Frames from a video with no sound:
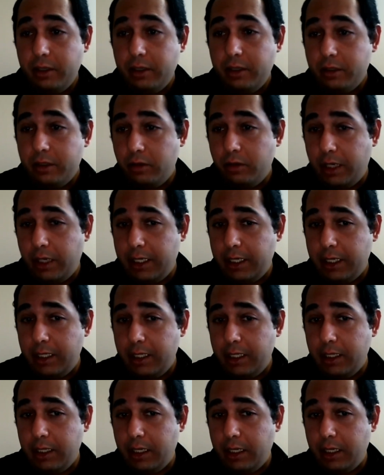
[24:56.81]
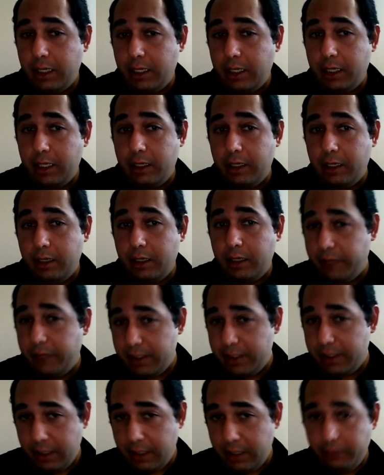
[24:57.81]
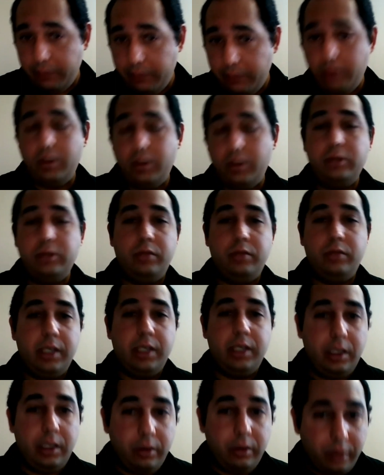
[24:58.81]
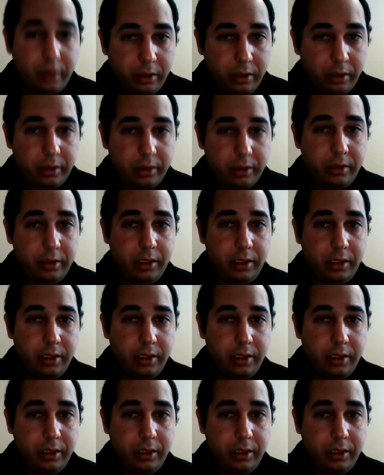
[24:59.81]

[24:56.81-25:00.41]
So I advise everyone to take a look on